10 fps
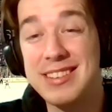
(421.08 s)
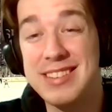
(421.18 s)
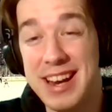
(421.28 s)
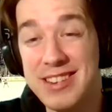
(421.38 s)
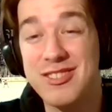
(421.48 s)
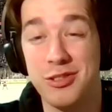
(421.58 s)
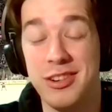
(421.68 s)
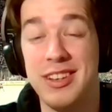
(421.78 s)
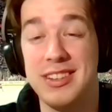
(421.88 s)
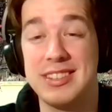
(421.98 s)

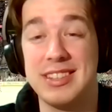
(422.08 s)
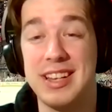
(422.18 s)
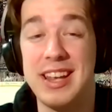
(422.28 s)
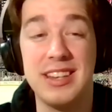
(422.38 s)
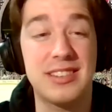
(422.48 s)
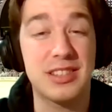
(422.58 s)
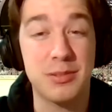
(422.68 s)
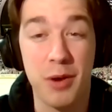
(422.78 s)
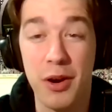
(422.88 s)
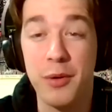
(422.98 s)
dangerous. He's
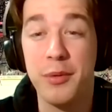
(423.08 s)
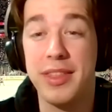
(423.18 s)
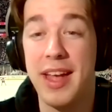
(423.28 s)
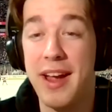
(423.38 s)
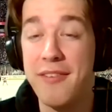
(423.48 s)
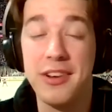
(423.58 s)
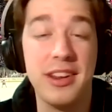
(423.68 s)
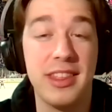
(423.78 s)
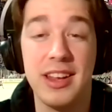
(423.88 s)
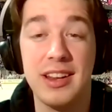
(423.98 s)
smart with
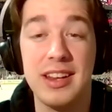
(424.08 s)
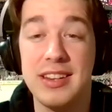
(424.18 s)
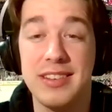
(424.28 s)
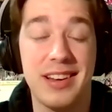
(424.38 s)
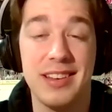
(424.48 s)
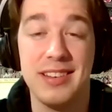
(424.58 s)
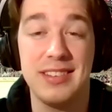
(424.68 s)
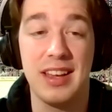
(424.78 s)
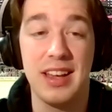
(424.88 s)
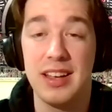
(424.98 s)
everything he
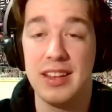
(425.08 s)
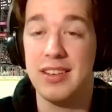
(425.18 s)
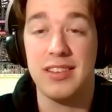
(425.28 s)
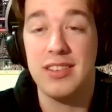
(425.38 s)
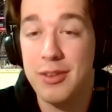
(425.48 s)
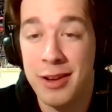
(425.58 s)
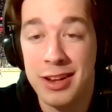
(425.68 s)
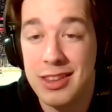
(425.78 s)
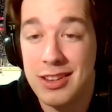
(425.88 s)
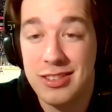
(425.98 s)
does, doesn't do
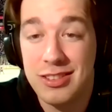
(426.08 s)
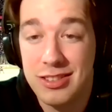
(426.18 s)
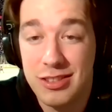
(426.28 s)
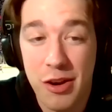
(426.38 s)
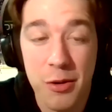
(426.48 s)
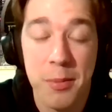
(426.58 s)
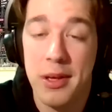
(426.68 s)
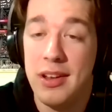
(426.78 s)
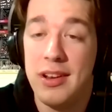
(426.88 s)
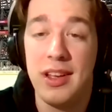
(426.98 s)
anything
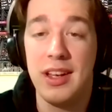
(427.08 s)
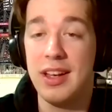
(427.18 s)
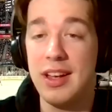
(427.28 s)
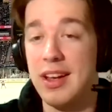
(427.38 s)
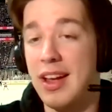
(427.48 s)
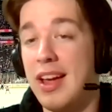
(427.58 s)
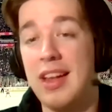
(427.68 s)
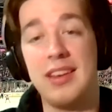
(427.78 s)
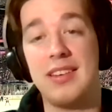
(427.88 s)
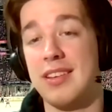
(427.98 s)
stupid,
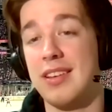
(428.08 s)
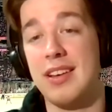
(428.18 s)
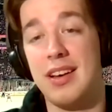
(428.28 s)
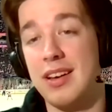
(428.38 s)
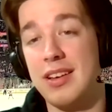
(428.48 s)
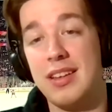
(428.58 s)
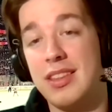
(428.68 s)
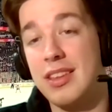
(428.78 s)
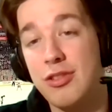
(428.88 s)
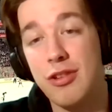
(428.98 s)
and
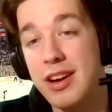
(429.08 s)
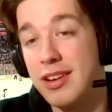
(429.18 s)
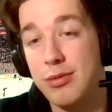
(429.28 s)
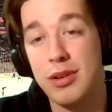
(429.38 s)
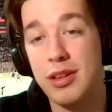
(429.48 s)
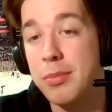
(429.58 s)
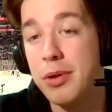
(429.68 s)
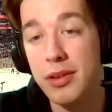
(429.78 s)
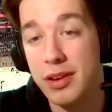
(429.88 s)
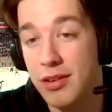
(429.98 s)
the trade is really
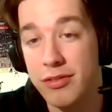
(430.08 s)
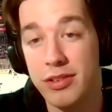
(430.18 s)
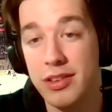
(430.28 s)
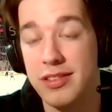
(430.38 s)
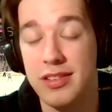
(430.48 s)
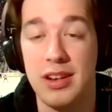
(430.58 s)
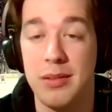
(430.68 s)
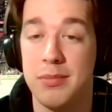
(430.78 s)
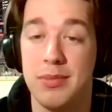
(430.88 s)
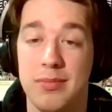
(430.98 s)
pulling off for this
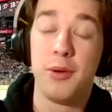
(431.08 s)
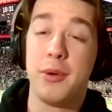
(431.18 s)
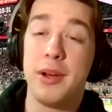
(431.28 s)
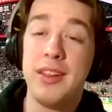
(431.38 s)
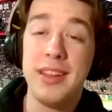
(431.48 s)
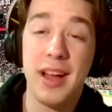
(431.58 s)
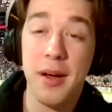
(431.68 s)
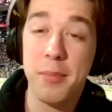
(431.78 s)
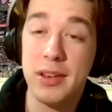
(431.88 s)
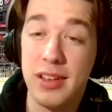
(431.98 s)
team. Really,
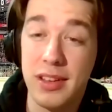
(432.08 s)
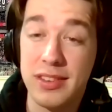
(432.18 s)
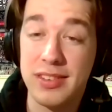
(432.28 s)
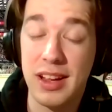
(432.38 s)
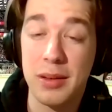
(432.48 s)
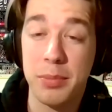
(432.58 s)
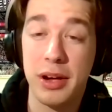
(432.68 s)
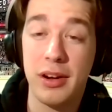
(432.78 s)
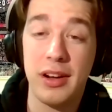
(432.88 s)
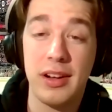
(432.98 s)
up until the second
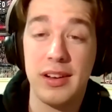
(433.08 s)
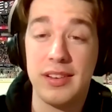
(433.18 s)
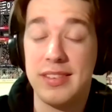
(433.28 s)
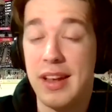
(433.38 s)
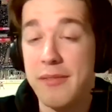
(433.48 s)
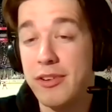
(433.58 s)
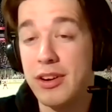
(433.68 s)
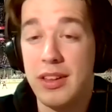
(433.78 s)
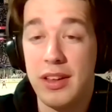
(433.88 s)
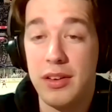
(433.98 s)
period, except for
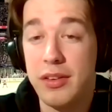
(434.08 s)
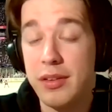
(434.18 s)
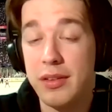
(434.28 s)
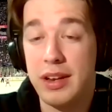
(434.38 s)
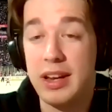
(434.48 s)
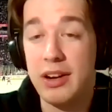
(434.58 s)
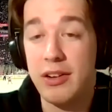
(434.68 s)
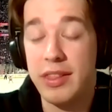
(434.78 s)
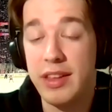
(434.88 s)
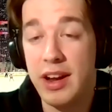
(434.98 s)
a little here
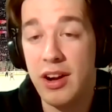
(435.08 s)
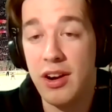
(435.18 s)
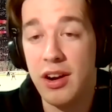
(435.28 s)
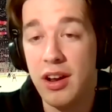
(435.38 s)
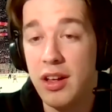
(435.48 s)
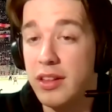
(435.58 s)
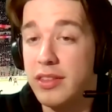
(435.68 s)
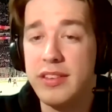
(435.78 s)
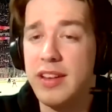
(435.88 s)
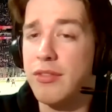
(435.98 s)
and there,
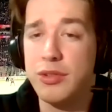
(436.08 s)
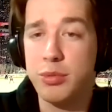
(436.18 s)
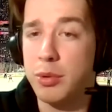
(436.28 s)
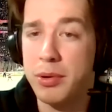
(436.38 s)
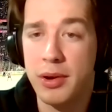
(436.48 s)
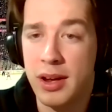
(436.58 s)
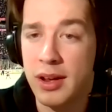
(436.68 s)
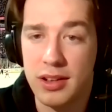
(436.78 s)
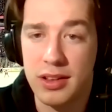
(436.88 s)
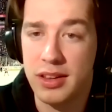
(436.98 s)
the Devils were putting on
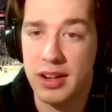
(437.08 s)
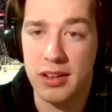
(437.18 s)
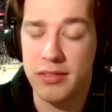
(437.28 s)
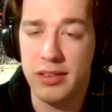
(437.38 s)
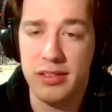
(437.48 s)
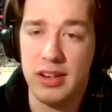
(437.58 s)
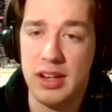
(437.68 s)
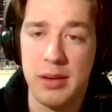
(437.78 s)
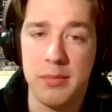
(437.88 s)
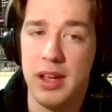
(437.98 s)
a clinic of this
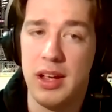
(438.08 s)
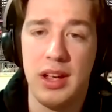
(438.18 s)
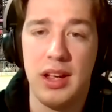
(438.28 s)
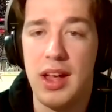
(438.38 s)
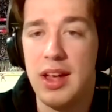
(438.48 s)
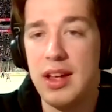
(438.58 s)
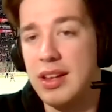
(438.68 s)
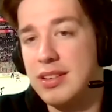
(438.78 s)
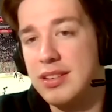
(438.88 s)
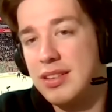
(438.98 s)
team.
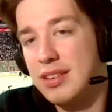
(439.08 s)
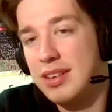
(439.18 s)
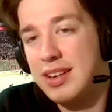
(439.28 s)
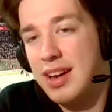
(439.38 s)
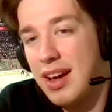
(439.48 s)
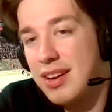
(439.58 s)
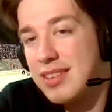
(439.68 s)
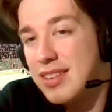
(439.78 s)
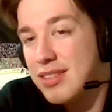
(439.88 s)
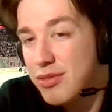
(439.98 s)
It kind of
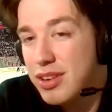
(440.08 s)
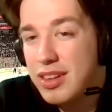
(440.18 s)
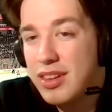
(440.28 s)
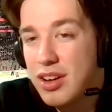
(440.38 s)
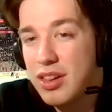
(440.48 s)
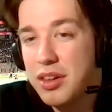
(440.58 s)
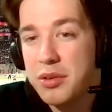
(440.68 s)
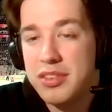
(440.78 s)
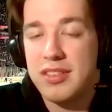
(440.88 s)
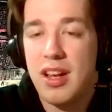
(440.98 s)
didn't really look
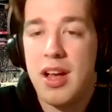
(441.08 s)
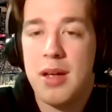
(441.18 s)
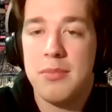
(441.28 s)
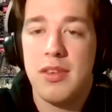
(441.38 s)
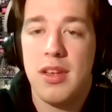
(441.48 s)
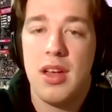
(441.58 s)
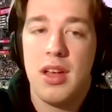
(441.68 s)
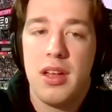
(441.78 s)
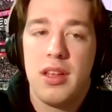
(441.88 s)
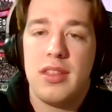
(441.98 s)
close at times.
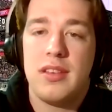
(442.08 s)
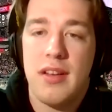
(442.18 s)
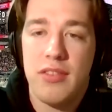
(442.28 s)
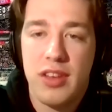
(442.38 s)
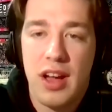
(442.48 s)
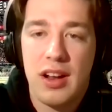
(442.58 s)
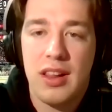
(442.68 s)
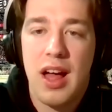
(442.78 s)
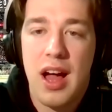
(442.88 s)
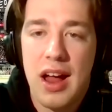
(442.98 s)
The Devils had a
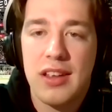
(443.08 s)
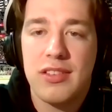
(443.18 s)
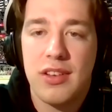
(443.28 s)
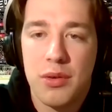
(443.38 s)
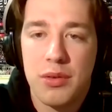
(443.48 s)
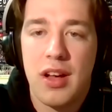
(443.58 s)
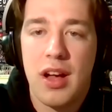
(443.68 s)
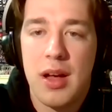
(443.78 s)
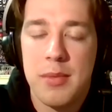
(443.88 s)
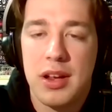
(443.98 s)
lot of zone
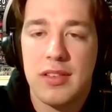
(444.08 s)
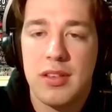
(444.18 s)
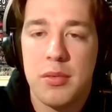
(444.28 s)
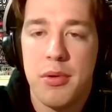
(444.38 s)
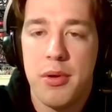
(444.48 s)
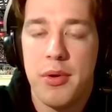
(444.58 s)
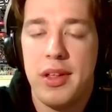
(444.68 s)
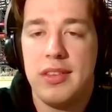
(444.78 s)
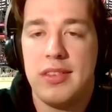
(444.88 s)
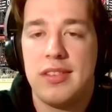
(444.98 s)
time against the
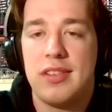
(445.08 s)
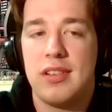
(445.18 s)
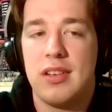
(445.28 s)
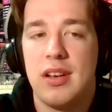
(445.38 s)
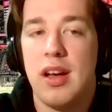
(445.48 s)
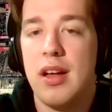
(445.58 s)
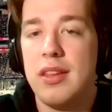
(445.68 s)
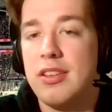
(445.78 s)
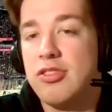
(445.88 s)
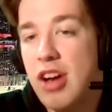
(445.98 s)
Bruins.
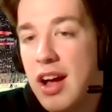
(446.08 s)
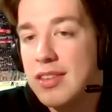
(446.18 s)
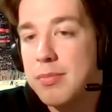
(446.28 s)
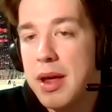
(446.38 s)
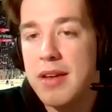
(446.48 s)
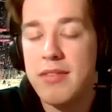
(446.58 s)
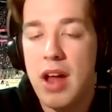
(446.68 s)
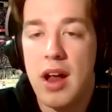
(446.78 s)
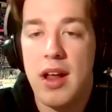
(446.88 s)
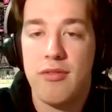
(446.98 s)
The shots may
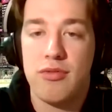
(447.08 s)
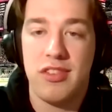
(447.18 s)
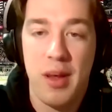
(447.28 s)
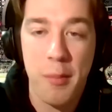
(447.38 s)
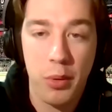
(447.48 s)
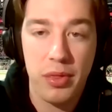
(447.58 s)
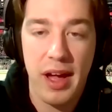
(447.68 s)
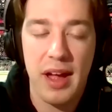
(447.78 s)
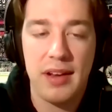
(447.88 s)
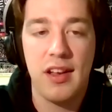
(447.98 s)
not have resembled
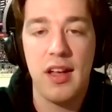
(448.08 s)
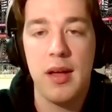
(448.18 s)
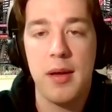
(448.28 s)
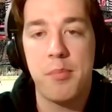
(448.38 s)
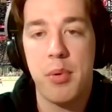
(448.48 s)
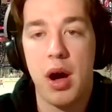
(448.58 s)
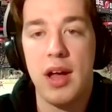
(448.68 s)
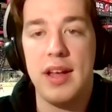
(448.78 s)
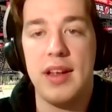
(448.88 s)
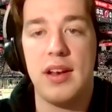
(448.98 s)
that,
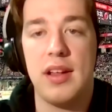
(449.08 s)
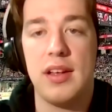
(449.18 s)
but